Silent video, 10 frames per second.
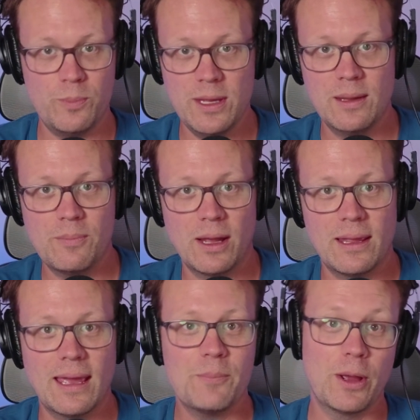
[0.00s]
BEACN Mic
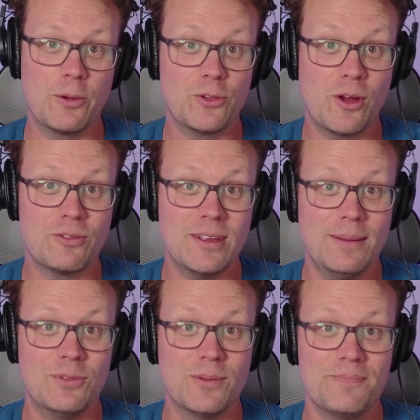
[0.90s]
and Microsoft
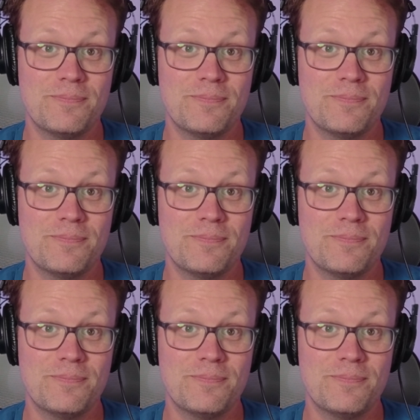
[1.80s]
Teams.